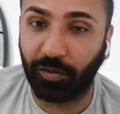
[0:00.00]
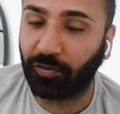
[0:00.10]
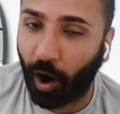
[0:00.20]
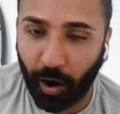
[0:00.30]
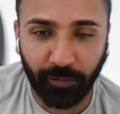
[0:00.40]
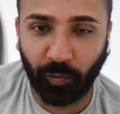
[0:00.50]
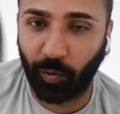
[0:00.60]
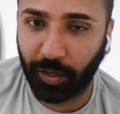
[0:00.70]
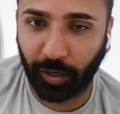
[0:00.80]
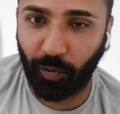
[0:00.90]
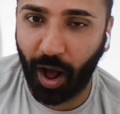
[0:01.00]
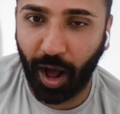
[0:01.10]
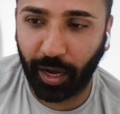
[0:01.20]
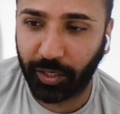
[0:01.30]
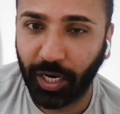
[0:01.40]
His cars were in the
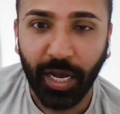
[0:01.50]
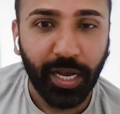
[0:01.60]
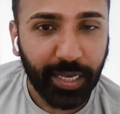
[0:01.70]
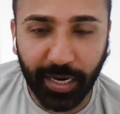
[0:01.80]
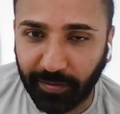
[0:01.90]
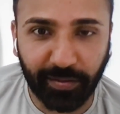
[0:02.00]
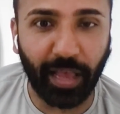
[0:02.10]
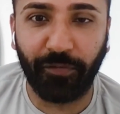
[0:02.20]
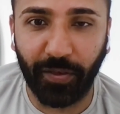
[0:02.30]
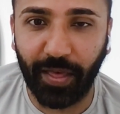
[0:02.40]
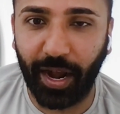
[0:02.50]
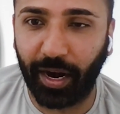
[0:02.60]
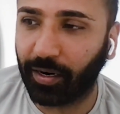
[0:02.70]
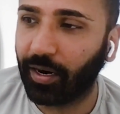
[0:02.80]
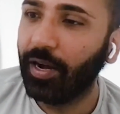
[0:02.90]
garage. He had a safe in
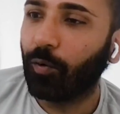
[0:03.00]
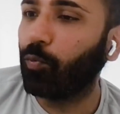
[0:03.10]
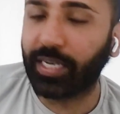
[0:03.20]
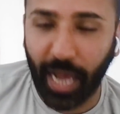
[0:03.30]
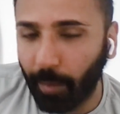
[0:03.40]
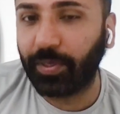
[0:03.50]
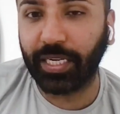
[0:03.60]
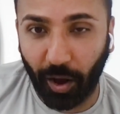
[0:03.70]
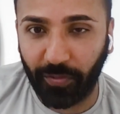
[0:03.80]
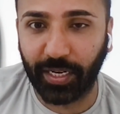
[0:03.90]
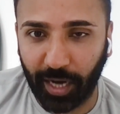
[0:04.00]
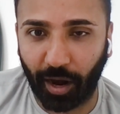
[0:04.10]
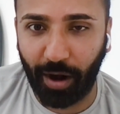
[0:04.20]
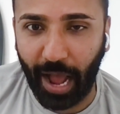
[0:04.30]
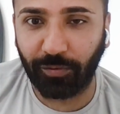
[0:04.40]
there. We had to empty the
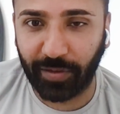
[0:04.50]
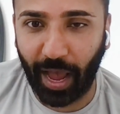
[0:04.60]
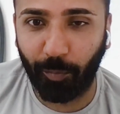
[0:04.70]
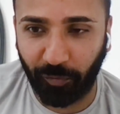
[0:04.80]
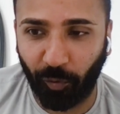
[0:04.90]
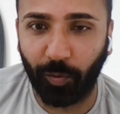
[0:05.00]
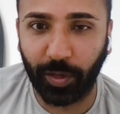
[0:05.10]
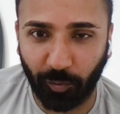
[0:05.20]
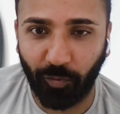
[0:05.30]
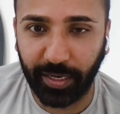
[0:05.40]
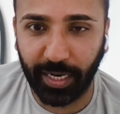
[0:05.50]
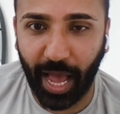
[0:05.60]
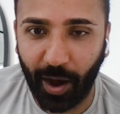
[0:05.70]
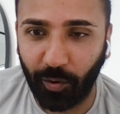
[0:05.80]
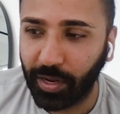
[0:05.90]
entire house out before we could rent it
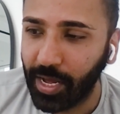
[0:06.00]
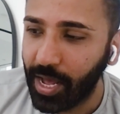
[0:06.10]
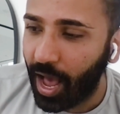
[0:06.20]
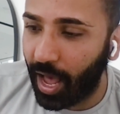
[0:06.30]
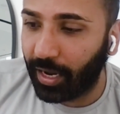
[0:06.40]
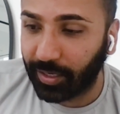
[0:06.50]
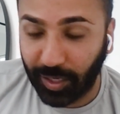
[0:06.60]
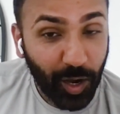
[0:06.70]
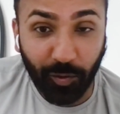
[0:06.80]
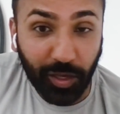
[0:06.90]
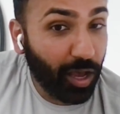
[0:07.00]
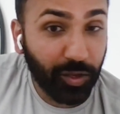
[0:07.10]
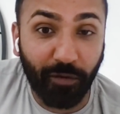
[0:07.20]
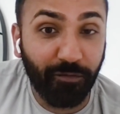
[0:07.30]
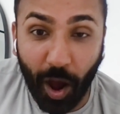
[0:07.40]
out. And you know,
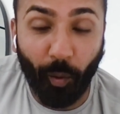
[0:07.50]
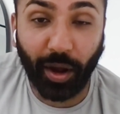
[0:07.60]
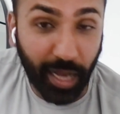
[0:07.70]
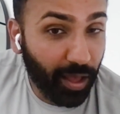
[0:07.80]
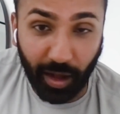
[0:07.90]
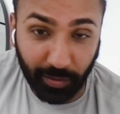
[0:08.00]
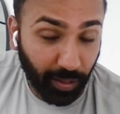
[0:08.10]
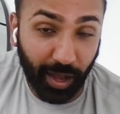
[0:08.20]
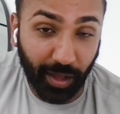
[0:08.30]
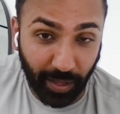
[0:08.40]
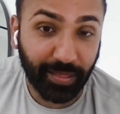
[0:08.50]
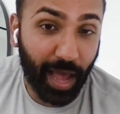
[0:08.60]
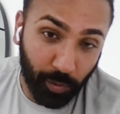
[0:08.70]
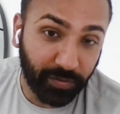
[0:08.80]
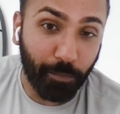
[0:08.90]
you have no idea. And like
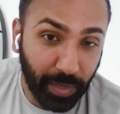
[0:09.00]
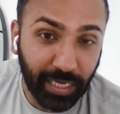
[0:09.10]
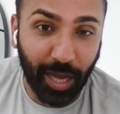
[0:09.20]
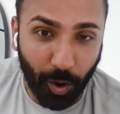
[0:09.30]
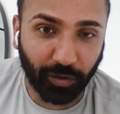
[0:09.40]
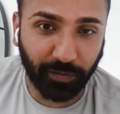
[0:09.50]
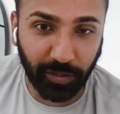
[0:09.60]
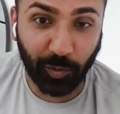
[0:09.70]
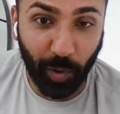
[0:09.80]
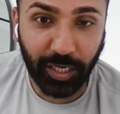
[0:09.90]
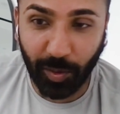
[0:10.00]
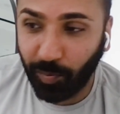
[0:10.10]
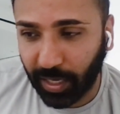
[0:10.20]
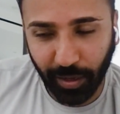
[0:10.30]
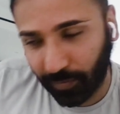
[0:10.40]
that was a mediocre
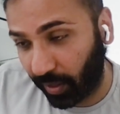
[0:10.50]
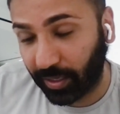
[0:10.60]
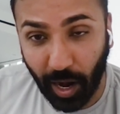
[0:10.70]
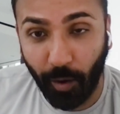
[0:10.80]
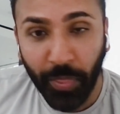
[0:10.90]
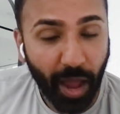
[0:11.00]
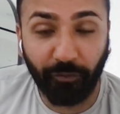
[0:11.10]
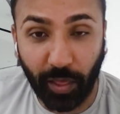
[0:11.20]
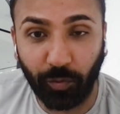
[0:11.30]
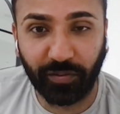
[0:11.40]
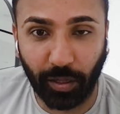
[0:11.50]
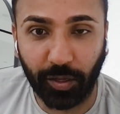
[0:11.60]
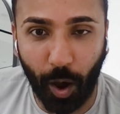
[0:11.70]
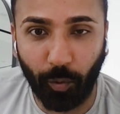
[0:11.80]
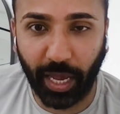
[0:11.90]
situation because, like you know, everything was still
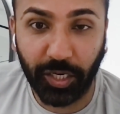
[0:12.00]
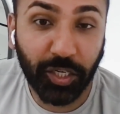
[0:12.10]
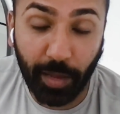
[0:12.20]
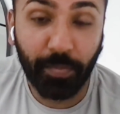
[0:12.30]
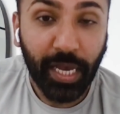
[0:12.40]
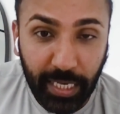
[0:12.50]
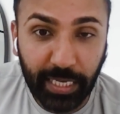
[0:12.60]
in okay shape.